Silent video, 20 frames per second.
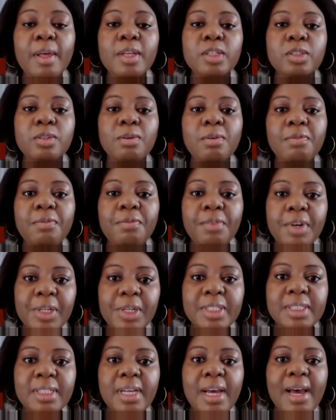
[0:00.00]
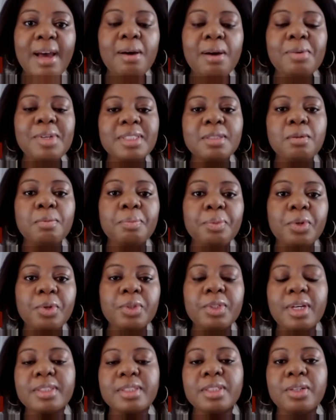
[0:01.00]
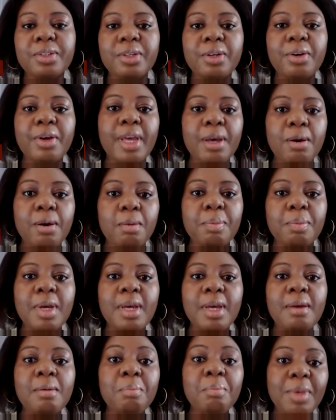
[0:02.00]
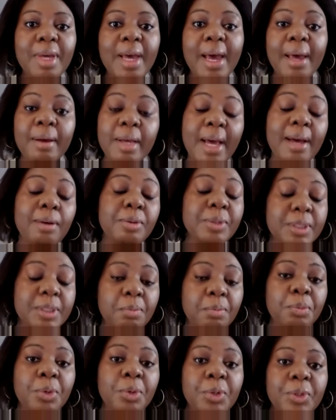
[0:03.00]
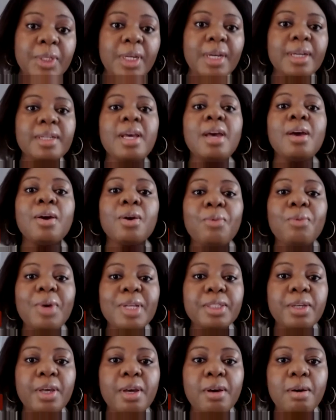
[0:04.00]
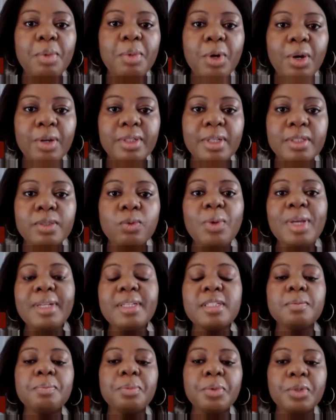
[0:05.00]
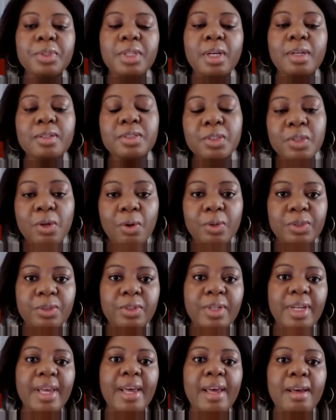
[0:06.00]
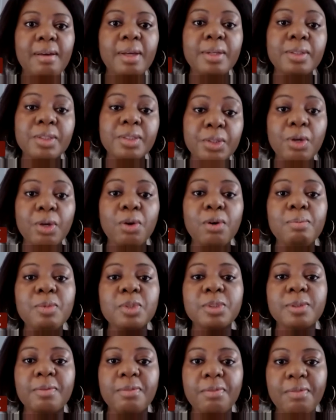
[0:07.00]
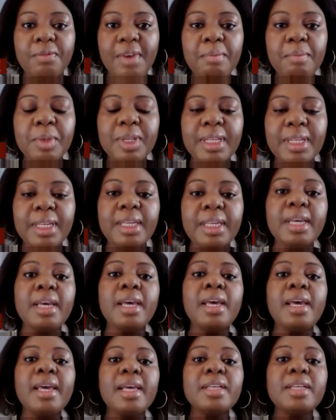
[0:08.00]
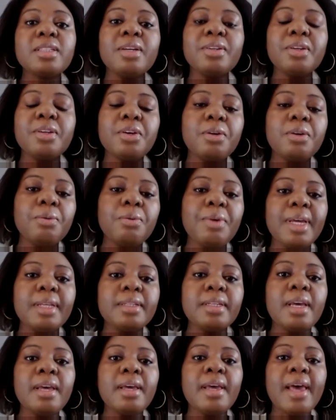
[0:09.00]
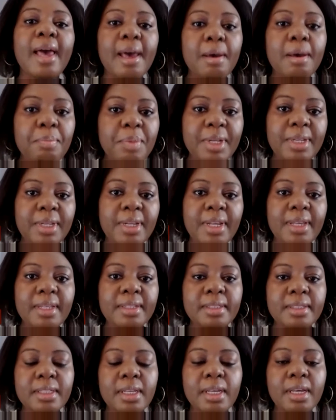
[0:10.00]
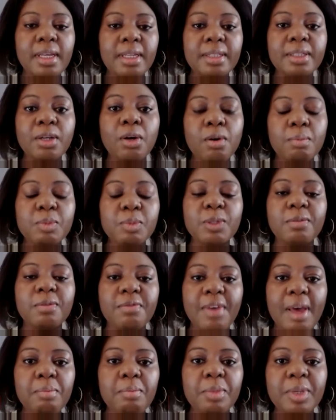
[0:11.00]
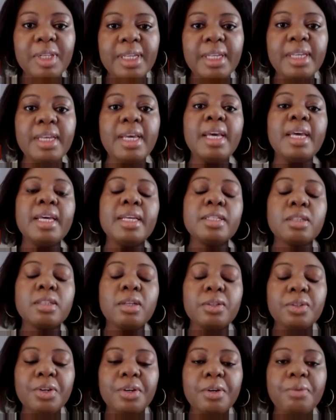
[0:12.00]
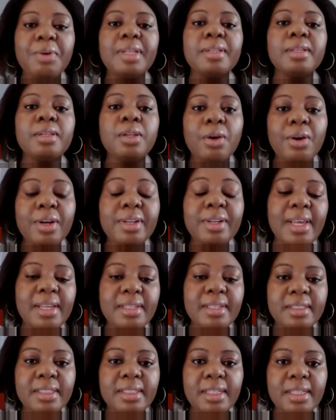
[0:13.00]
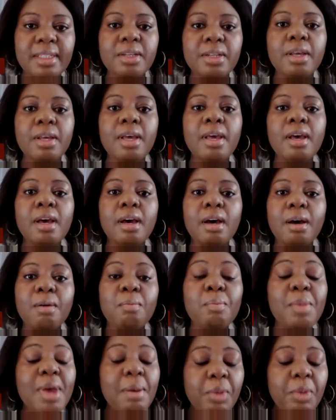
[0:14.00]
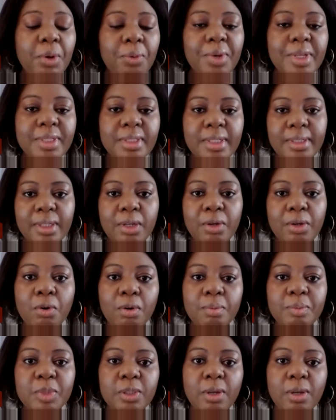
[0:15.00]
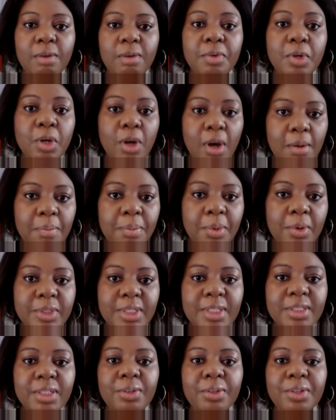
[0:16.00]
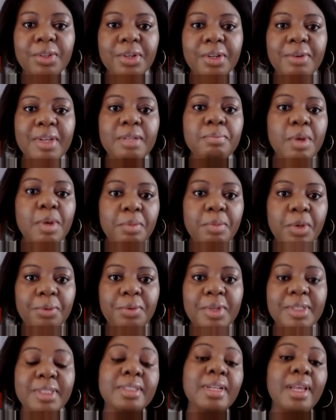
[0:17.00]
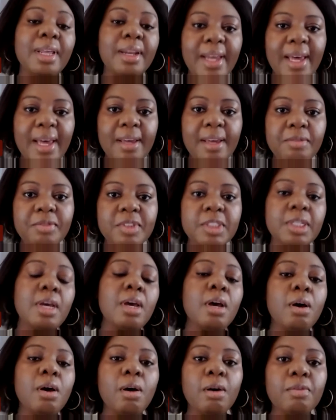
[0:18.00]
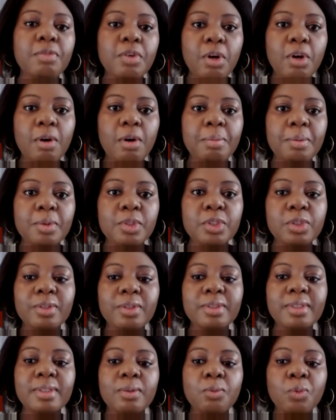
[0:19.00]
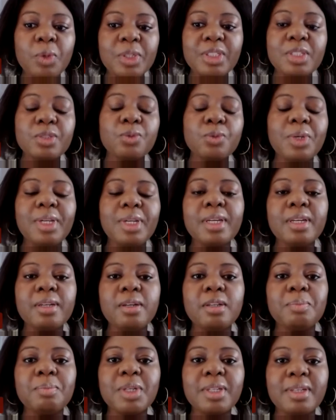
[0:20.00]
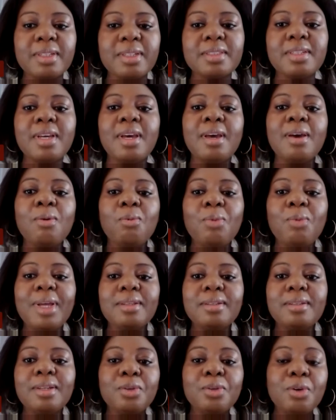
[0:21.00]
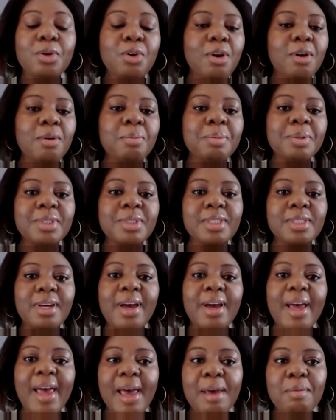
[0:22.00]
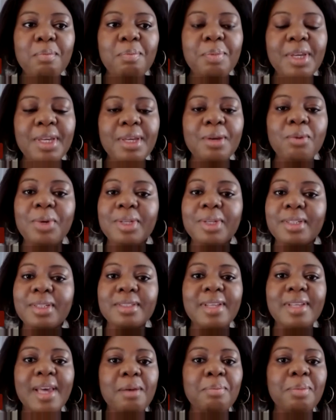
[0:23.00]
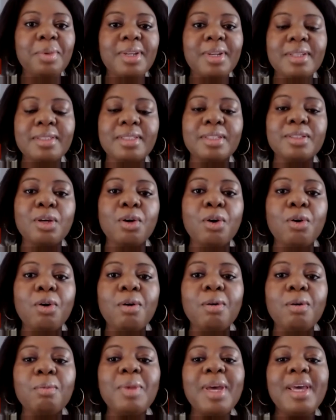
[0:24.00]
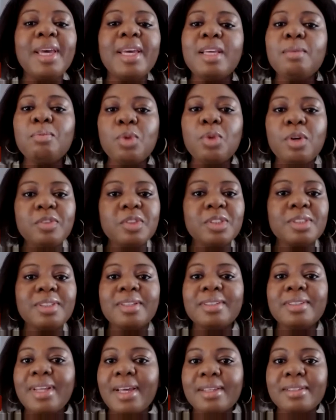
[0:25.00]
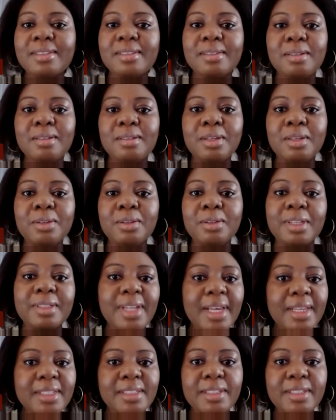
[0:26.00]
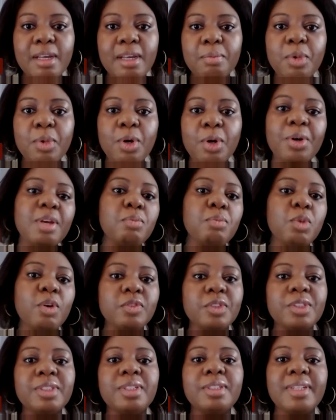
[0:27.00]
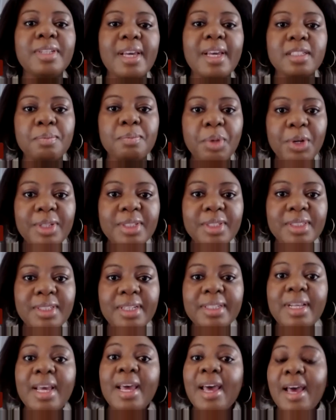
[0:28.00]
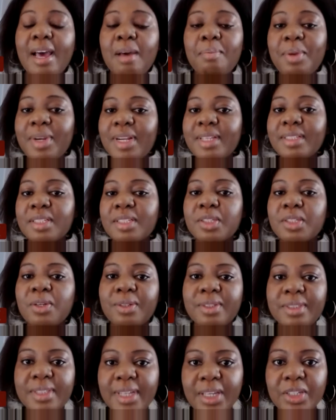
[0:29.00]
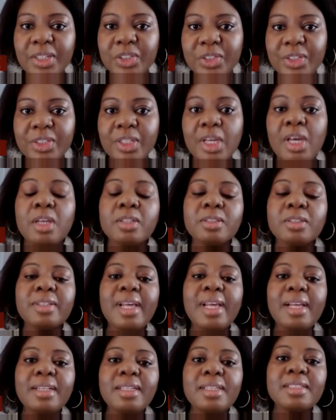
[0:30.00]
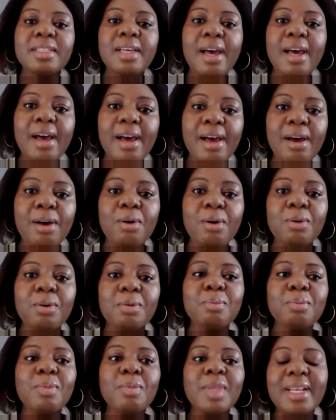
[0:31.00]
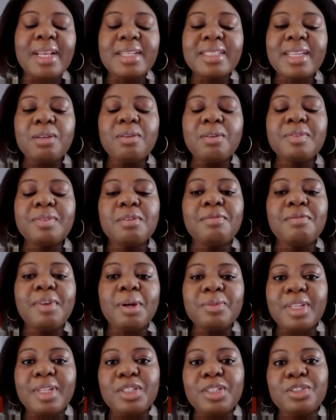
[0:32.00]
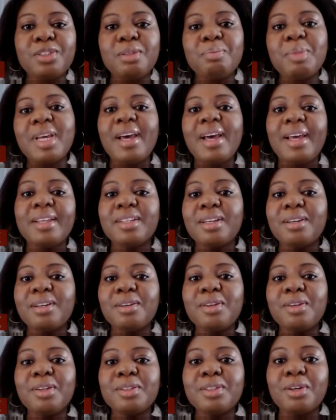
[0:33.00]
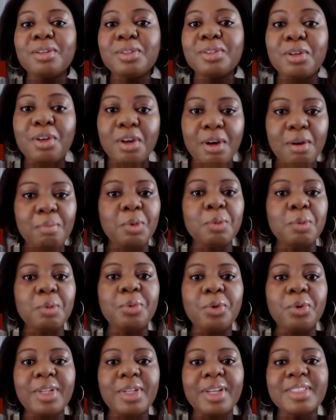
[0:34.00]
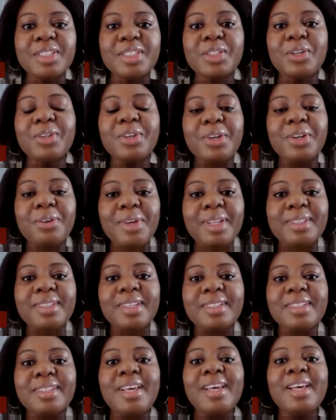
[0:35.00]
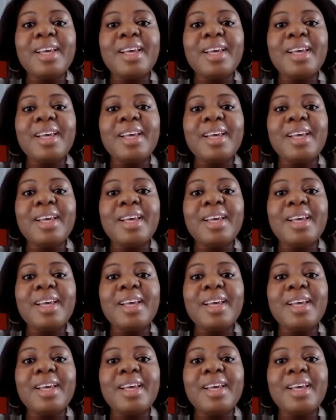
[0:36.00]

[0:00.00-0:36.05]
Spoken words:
So first, how is the product going to help me? How is the product going to help others? When this product goes to the homes of family, it's going to create happiness in the homes of family. Is going to create long-lasting memories in the homes of couples. It's going to create memories in the lives of couples. So, which is really good, because when, you know, couples are happy, when there's happiness in the home, it moves to the next, you know, the next neighbor, it moves to the next person. Happiness is contagious. So that's kind of the foundation behind the couple products. It's going to create this